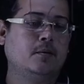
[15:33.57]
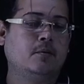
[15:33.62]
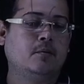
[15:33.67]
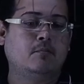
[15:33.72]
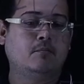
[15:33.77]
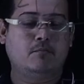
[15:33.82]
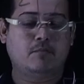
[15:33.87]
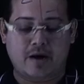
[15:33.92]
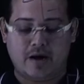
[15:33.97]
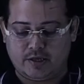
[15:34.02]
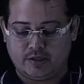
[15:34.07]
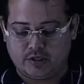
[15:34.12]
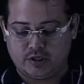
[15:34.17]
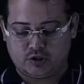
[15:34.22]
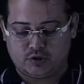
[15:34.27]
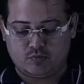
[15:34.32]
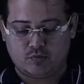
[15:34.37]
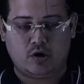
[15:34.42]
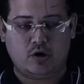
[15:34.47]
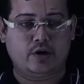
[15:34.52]
by the
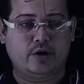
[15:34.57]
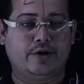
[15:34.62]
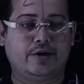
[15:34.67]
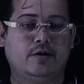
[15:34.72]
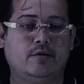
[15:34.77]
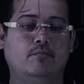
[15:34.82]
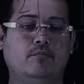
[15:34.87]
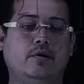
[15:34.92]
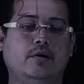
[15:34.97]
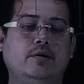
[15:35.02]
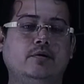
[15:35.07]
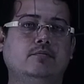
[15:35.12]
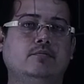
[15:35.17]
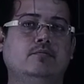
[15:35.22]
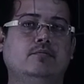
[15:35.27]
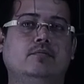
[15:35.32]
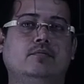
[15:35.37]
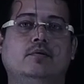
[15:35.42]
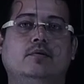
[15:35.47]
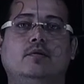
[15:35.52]
smaller number,
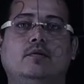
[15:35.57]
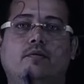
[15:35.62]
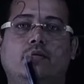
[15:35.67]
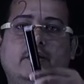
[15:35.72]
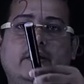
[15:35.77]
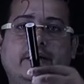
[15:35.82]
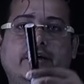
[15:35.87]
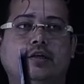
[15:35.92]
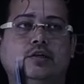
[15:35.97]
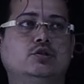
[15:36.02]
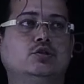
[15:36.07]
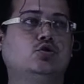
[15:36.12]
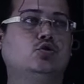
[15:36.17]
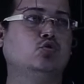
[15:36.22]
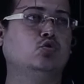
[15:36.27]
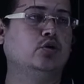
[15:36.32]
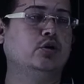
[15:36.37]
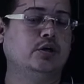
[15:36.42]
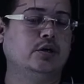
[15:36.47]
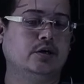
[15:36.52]
that is
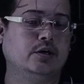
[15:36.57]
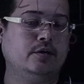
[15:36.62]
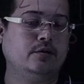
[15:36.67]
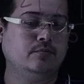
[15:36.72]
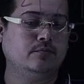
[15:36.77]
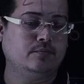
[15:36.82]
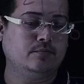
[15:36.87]
2 here.